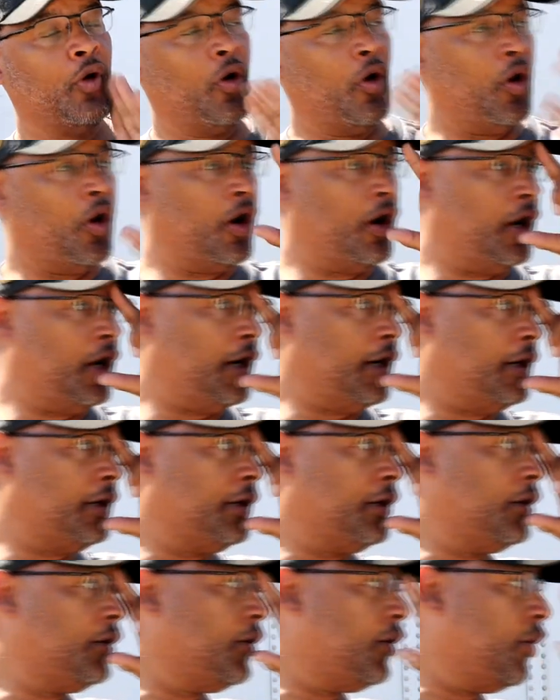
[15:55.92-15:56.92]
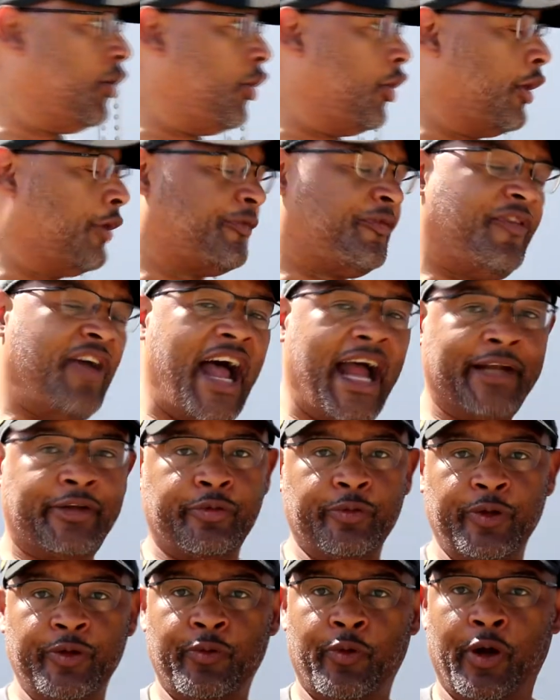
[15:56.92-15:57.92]
or or a
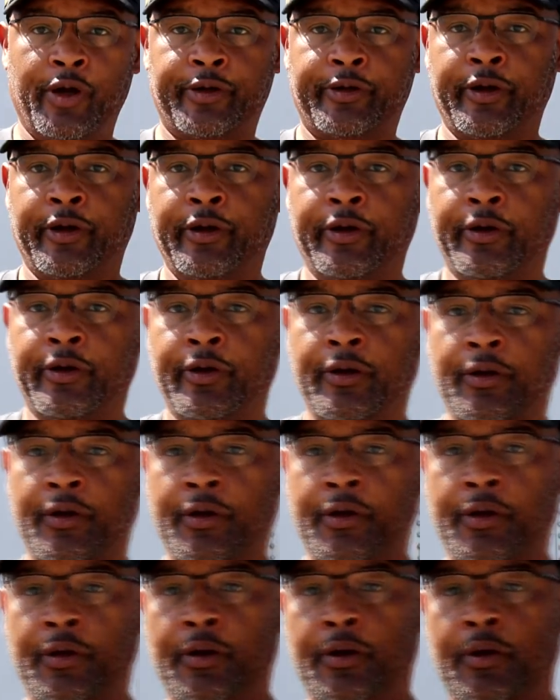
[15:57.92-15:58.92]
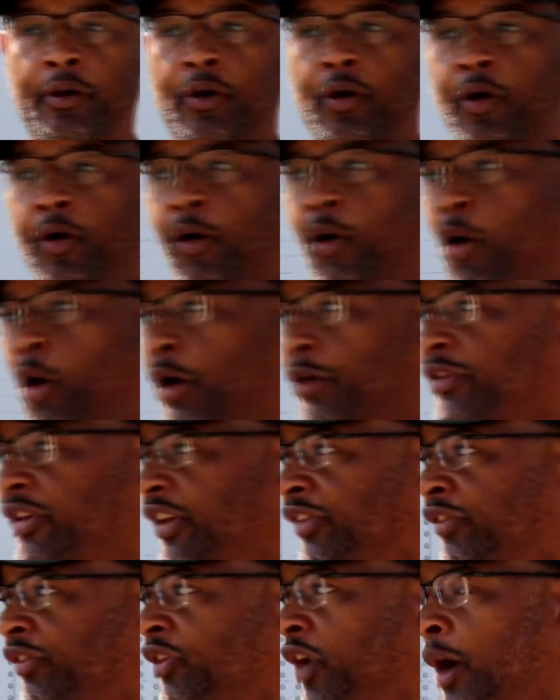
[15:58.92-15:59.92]
factory worker or
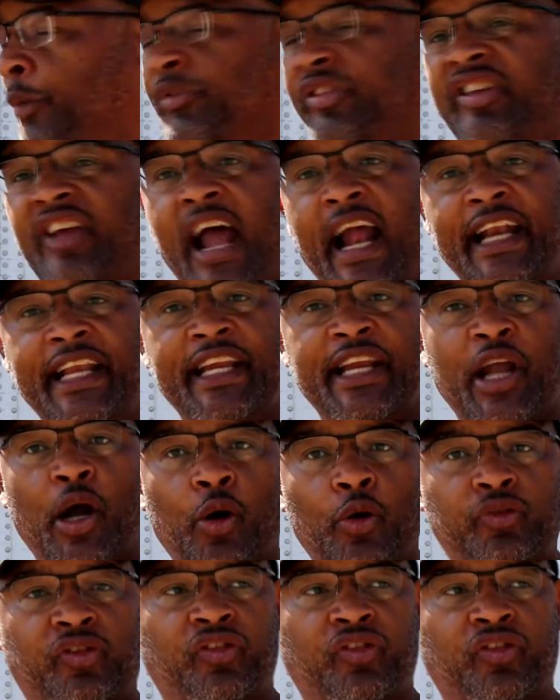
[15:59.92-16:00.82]
just some Johnny yo